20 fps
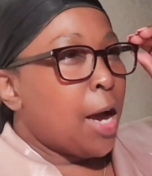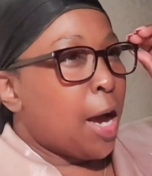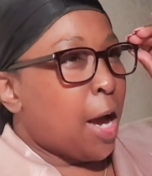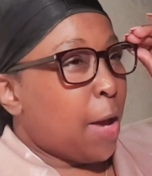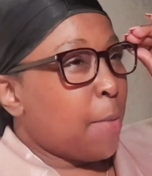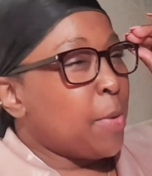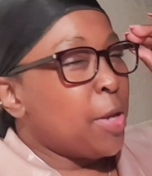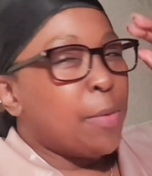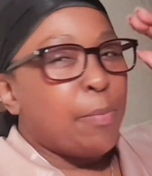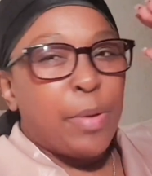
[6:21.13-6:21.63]

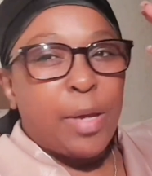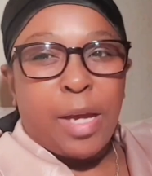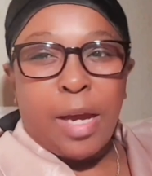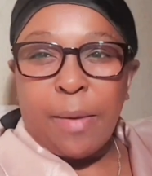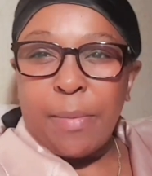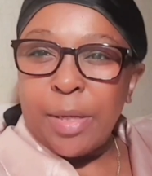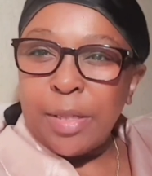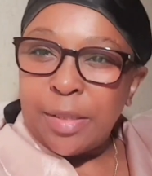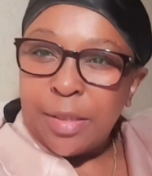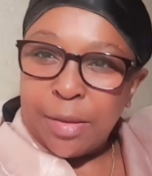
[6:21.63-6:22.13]
I mean,
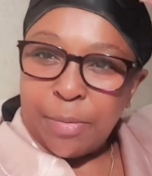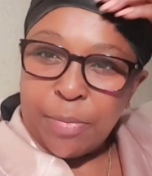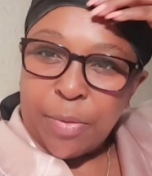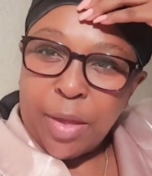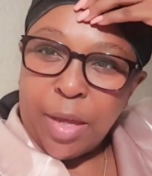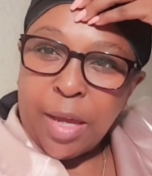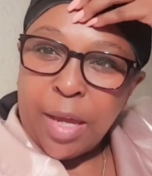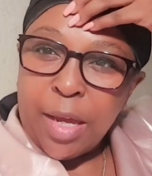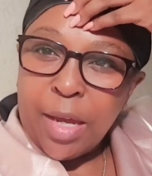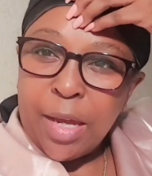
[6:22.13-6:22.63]
becoming
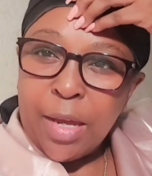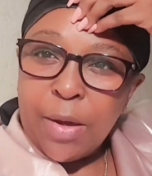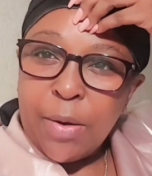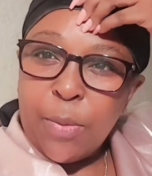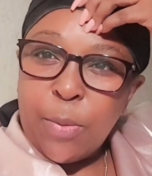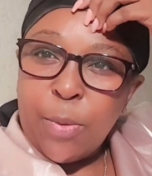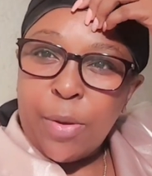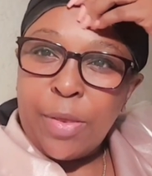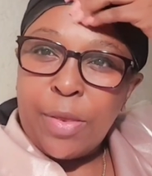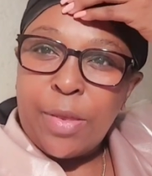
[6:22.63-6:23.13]
something
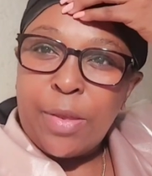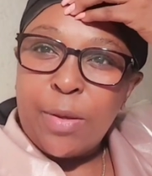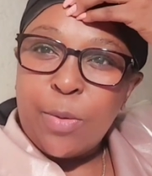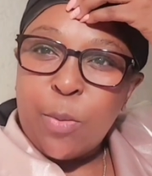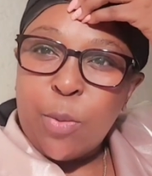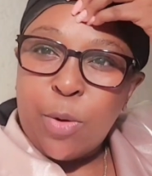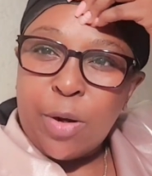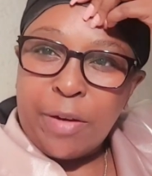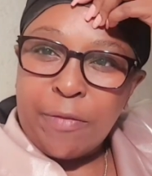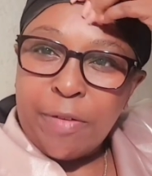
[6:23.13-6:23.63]
with
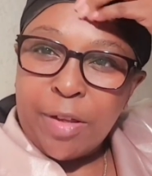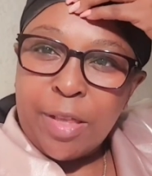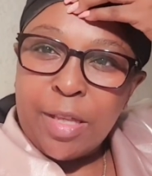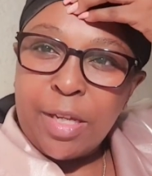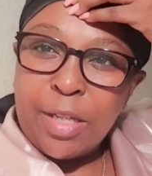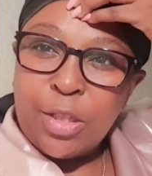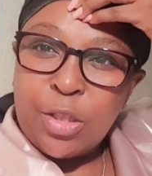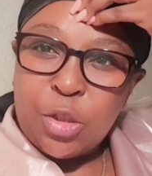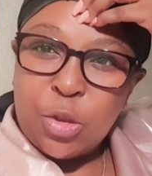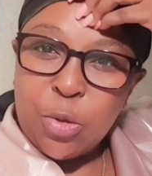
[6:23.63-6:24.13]
whatever
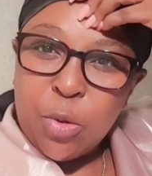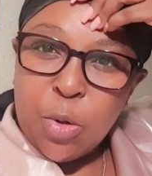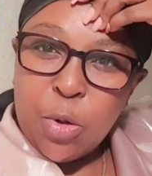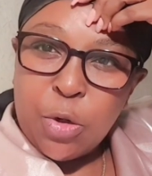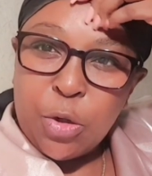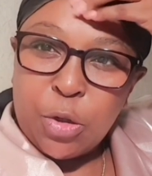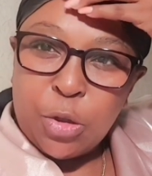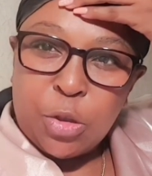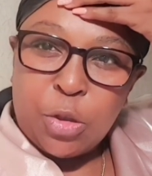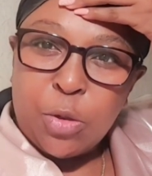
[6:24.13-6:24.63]
they do
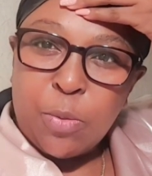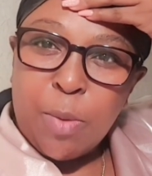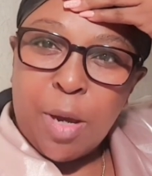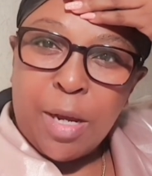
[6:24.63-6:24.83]
on YouTube.